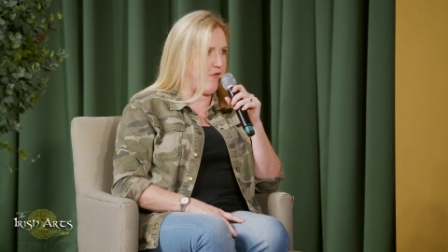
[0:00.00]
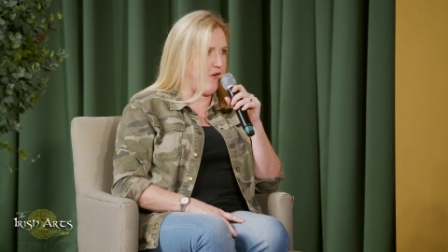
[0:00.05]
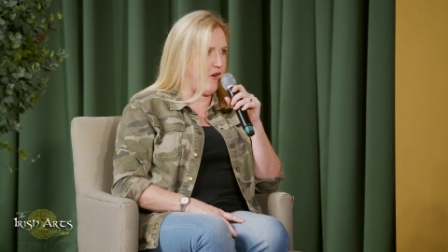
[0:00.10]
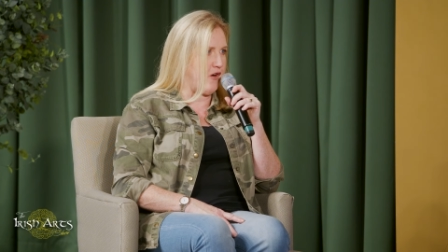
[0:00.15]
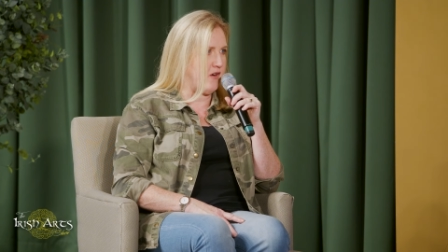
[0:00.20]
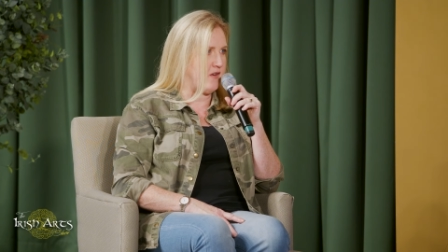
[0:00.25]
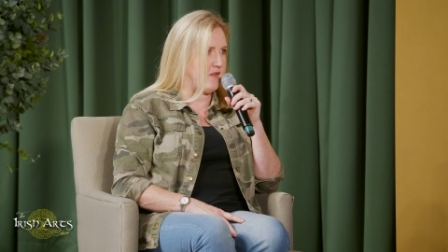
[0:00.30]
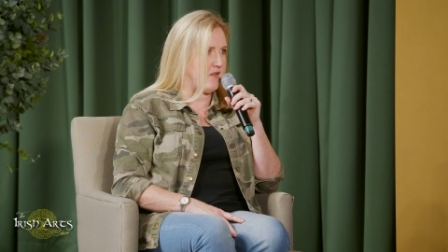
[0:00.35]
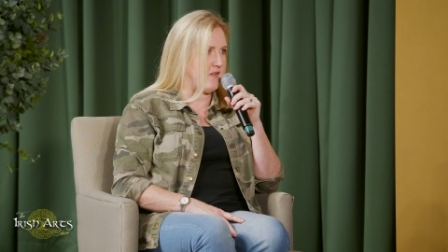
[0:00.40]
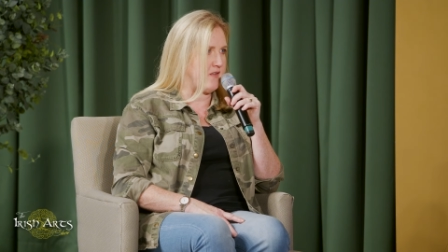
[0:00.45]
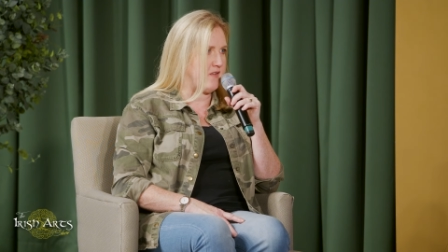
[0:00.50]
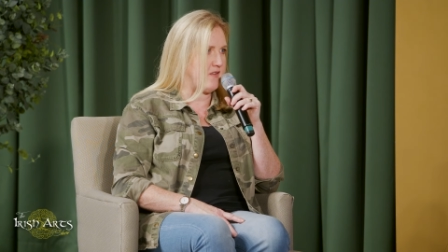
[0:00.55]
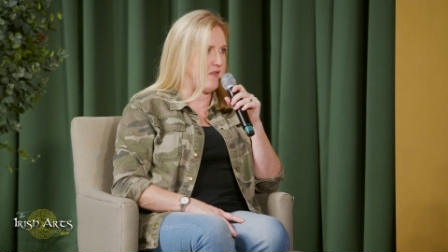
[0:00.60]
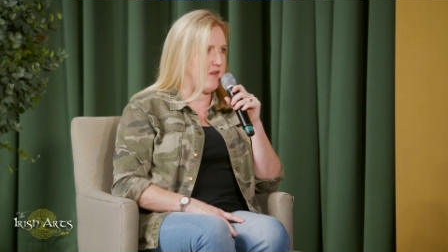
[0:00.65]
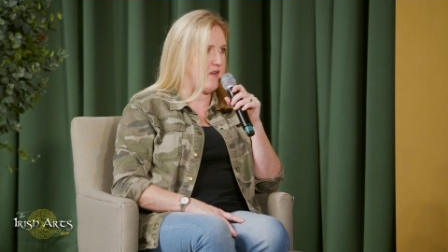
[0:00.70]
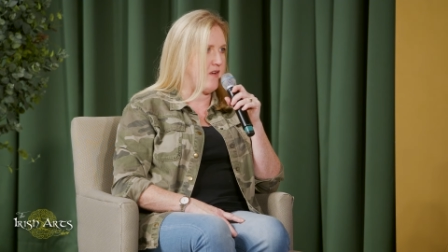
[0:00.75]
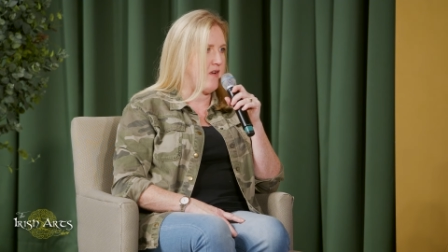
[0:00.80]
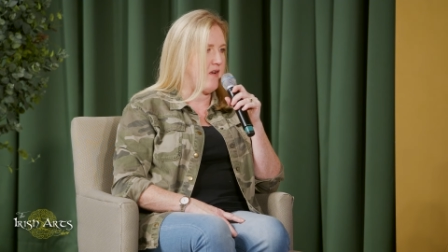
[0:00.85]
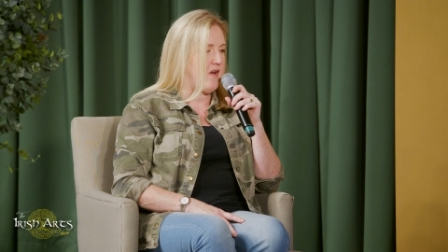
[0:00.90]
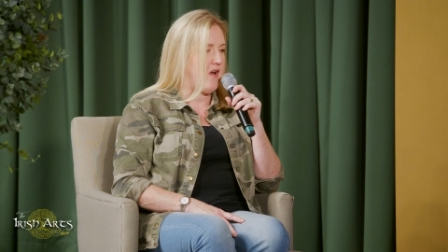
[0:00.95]

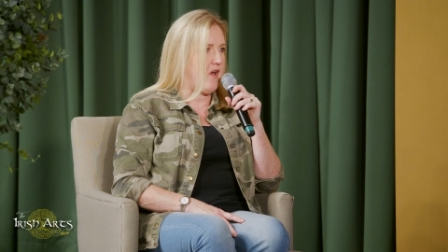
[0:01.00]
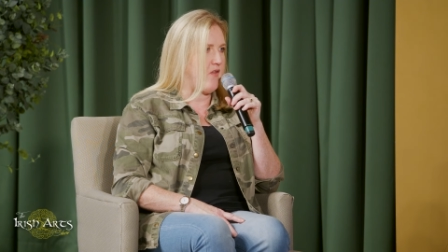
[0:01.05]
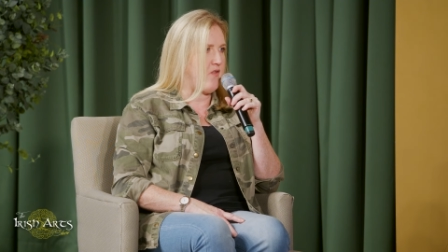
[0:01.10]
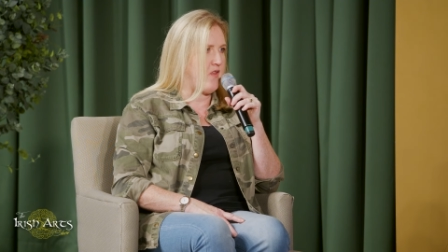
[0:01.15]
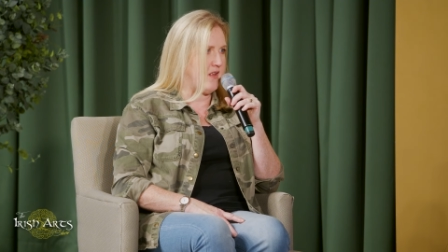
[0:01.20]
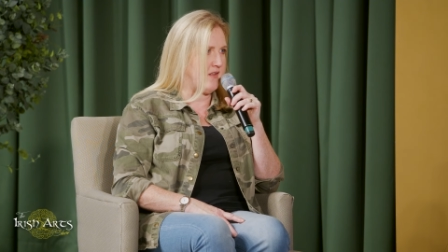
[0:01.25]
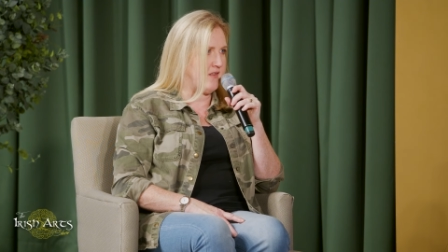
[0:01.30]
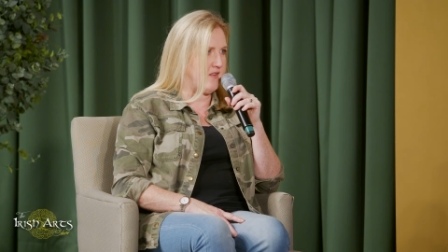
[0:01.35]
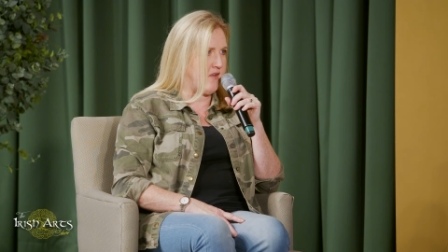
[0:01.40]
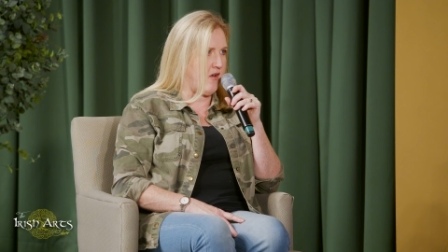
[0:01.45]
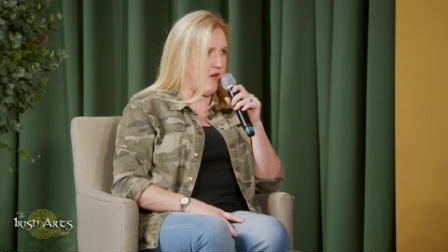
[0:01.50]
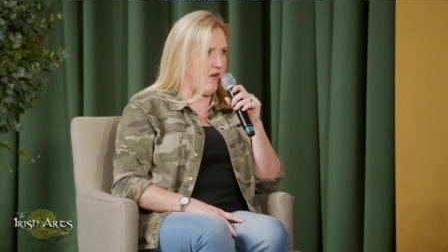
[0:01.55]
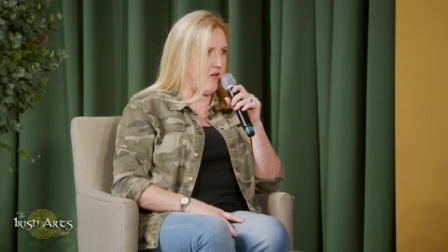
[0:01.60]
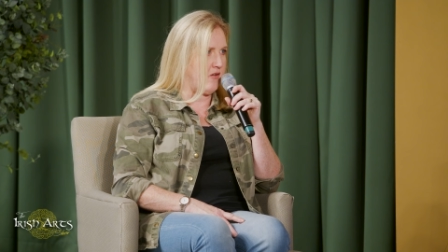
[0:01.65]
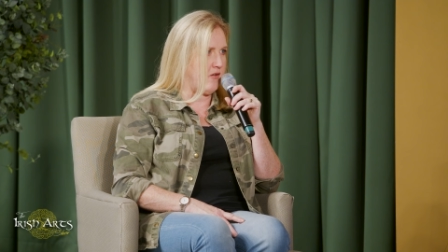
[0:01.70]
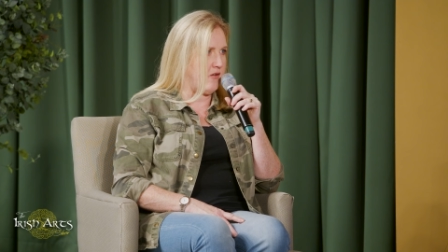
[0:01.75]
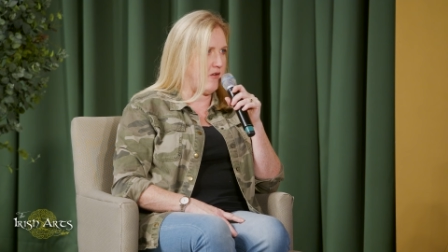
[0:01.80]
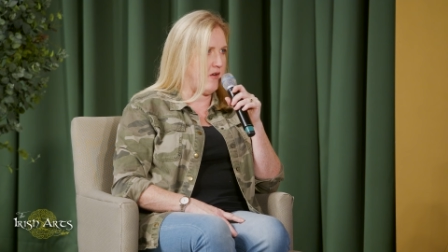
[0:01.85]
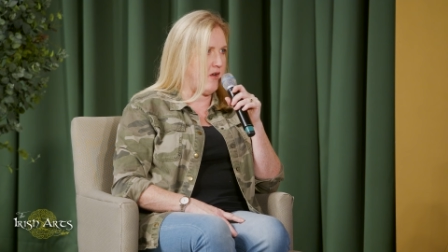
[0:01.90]
first, and then start